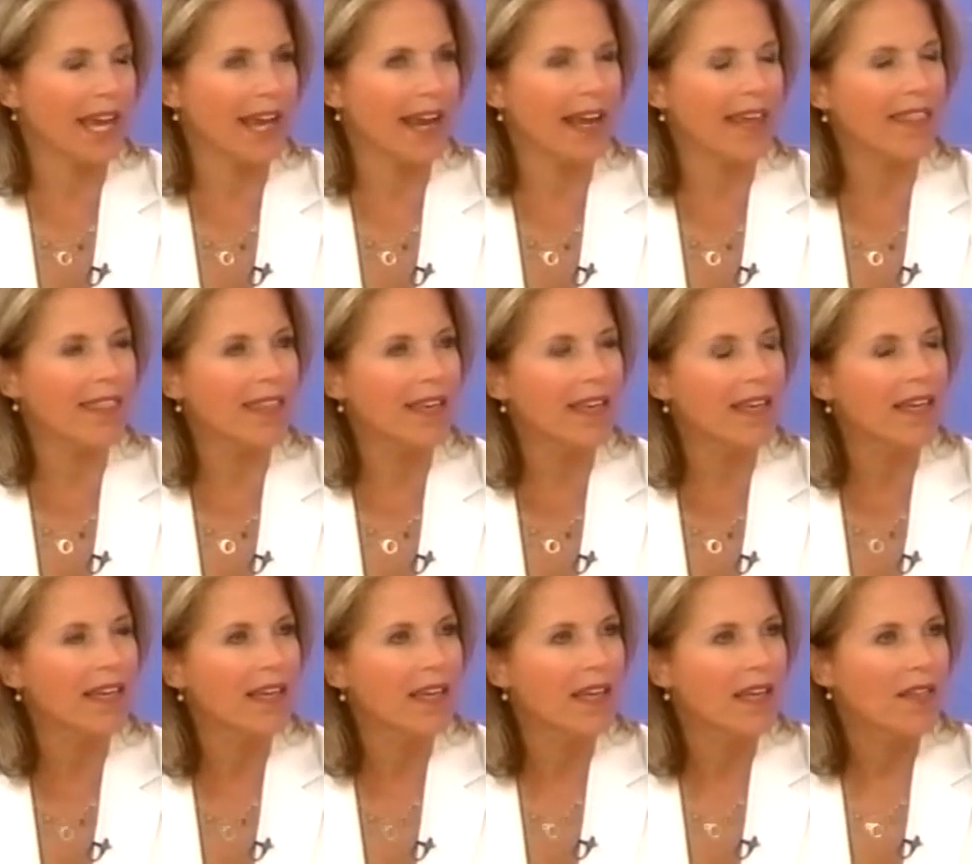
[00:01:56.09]
And I
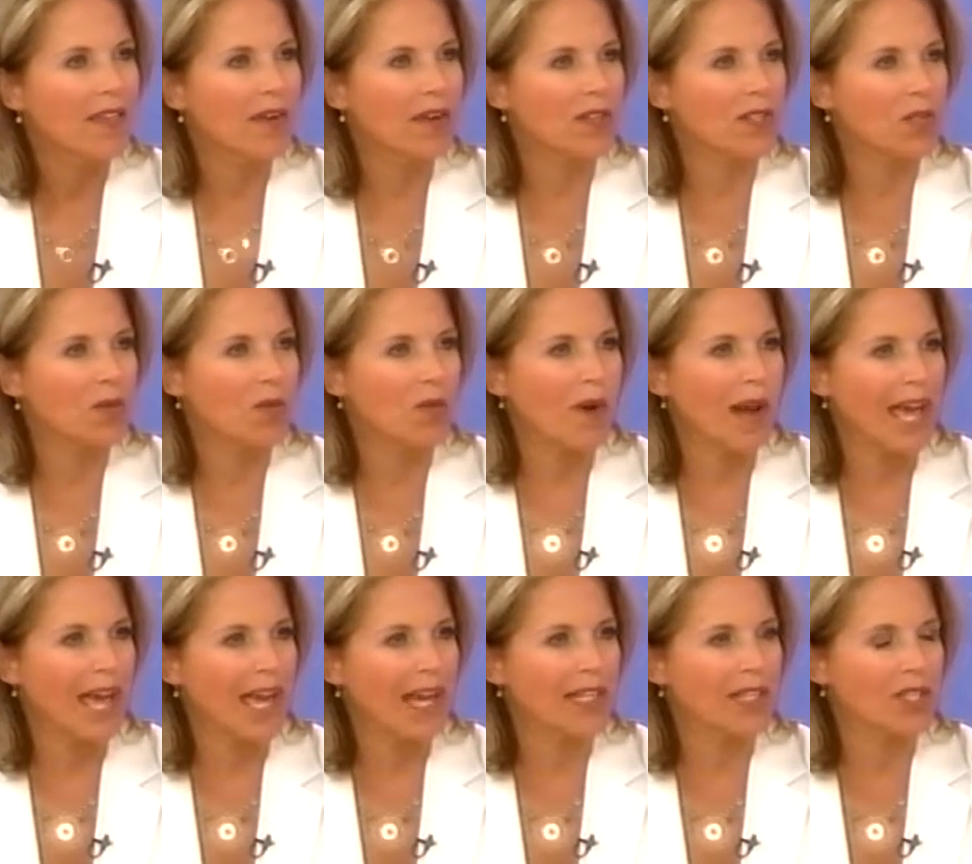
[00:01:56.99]
think there's a
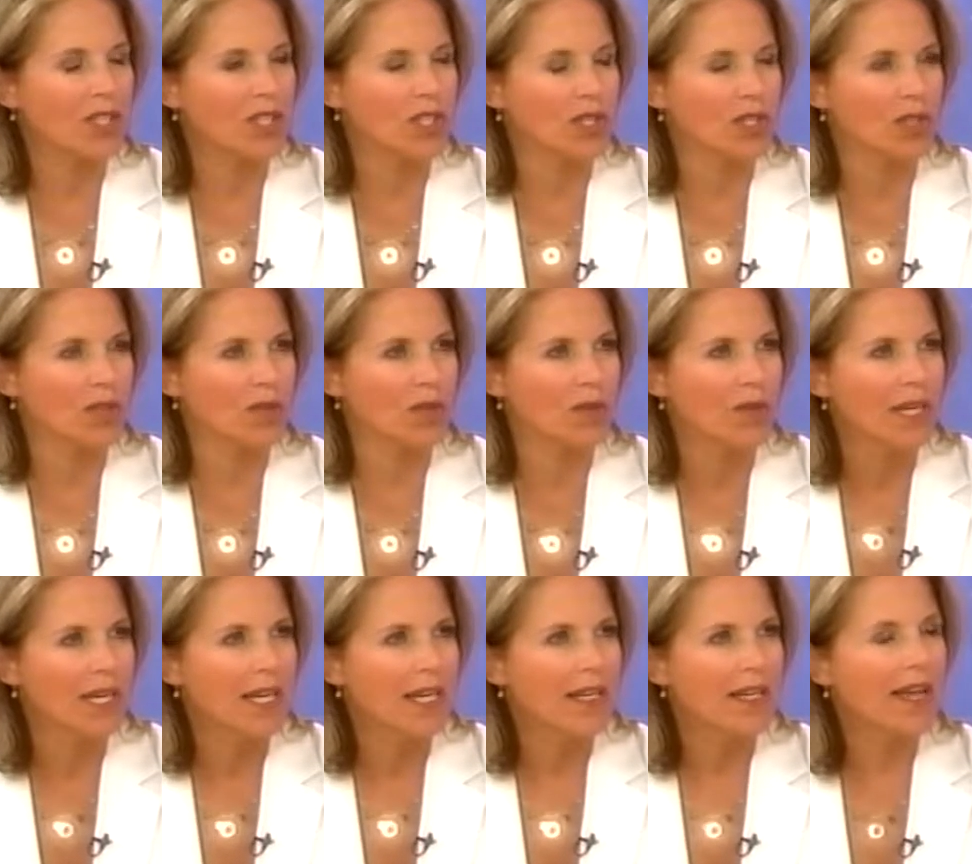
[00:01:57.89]
way to
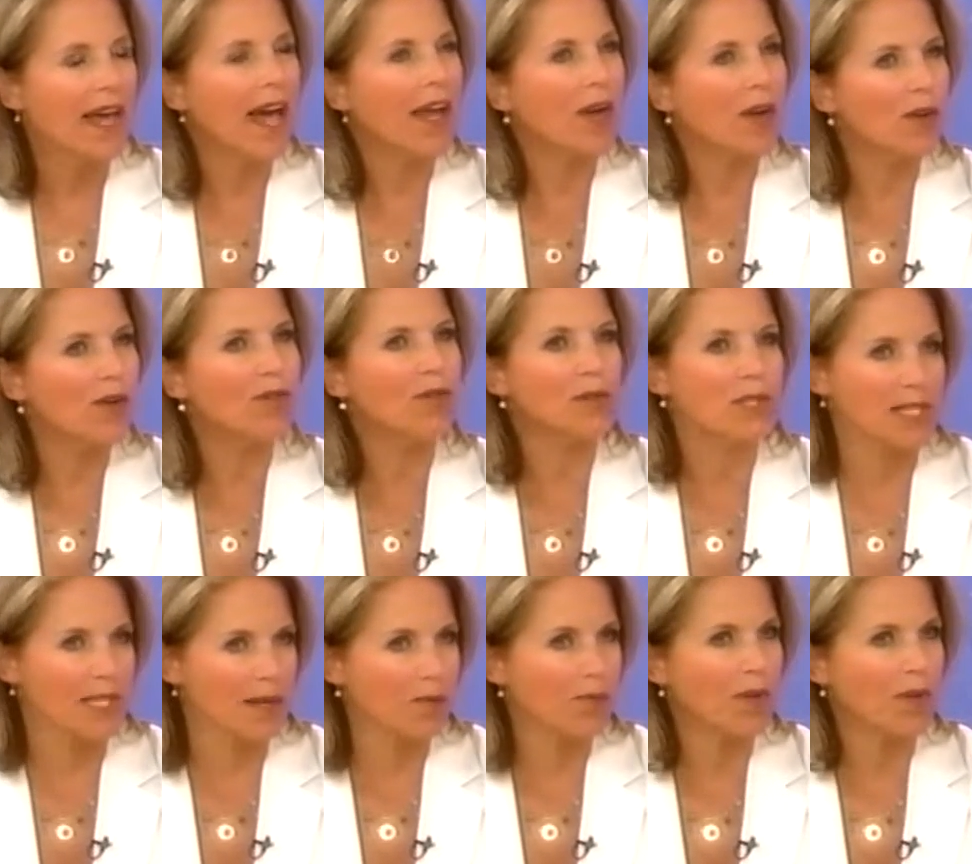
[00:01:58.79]
not
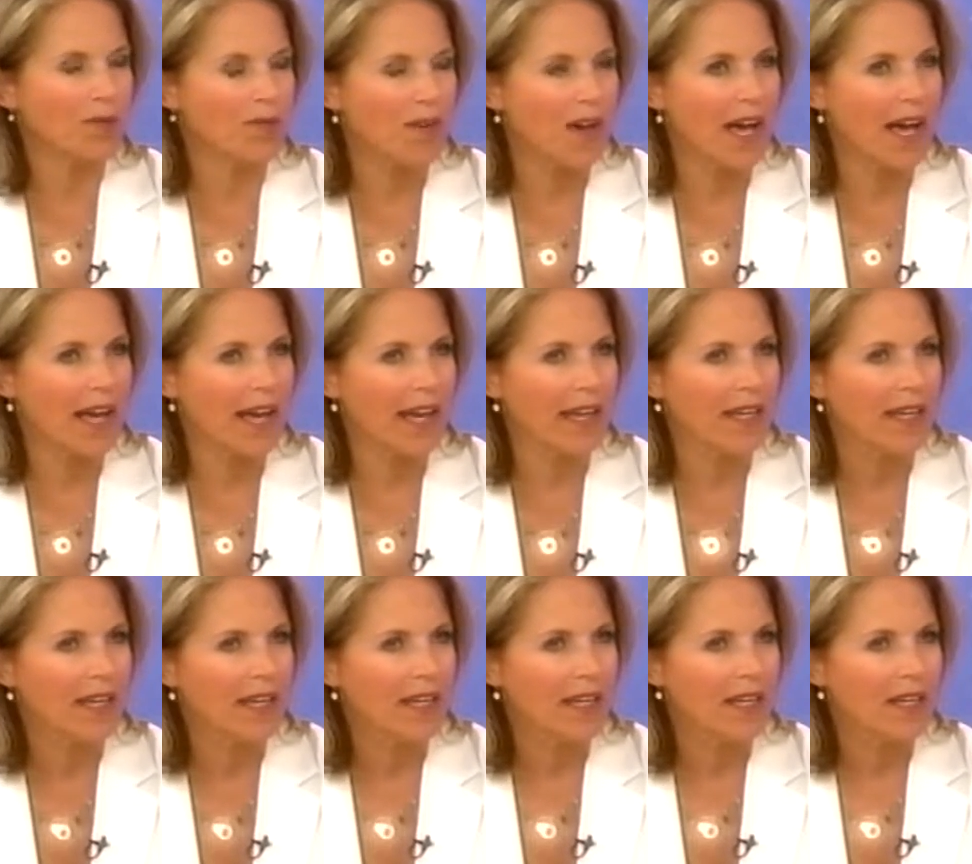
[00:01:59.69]
oversimplify
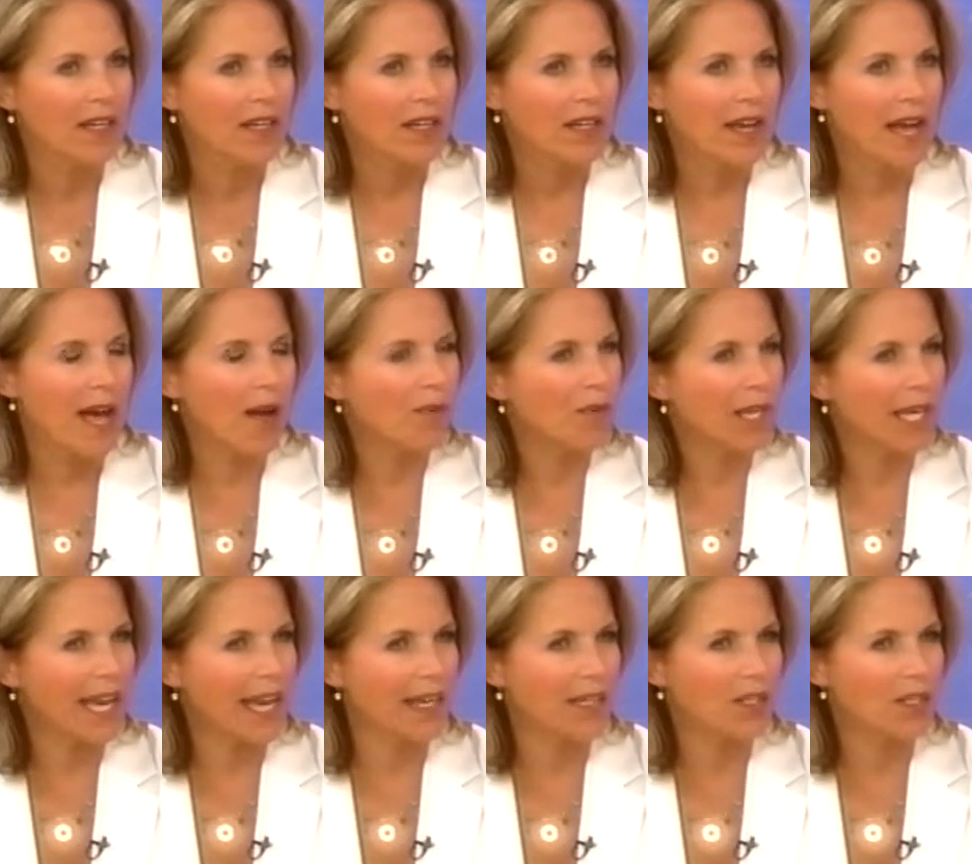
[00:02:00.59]

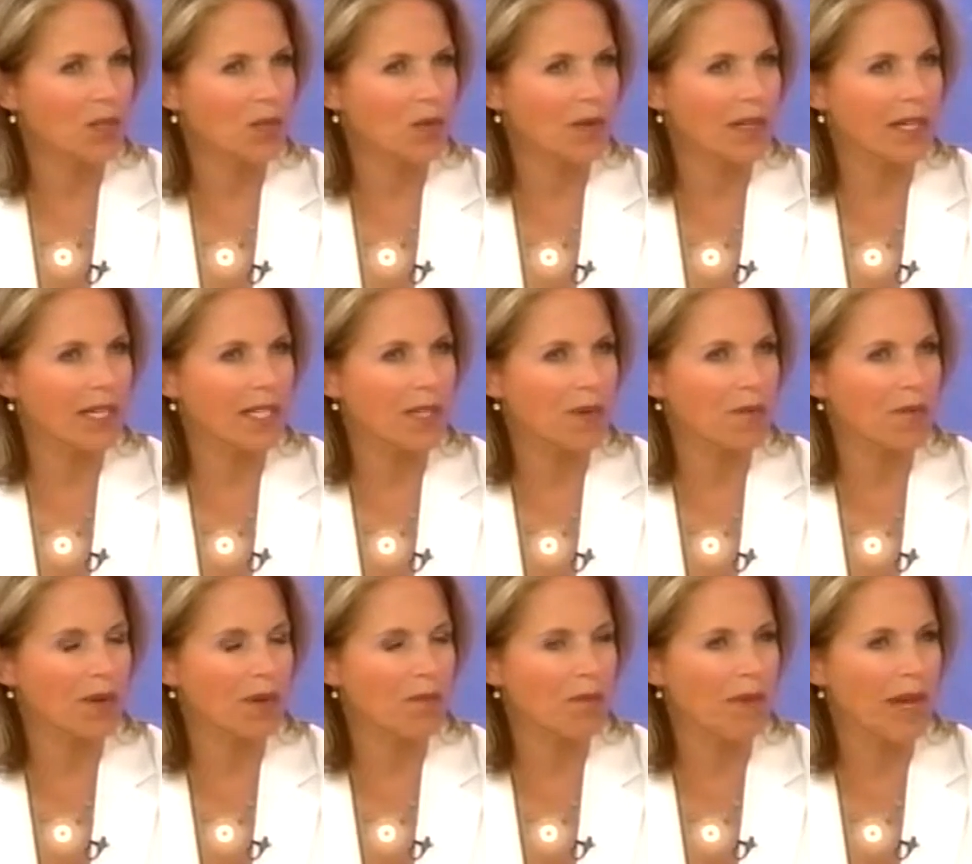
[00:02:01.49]
complicated stories,
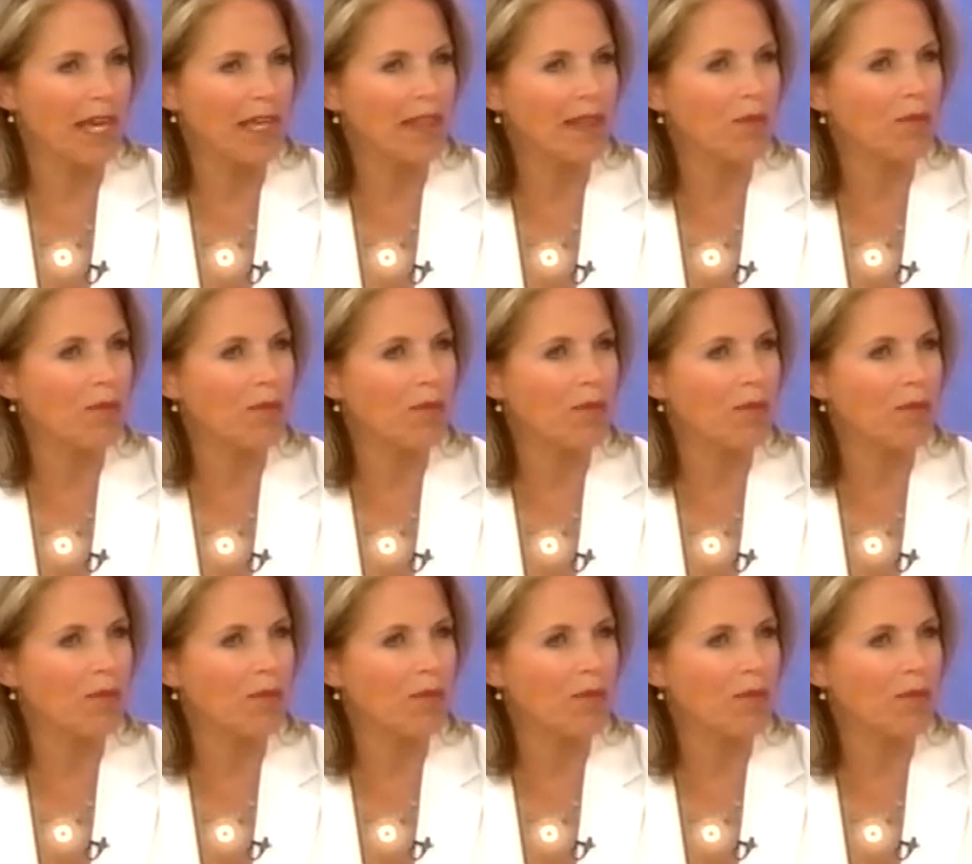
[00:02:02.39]
but make them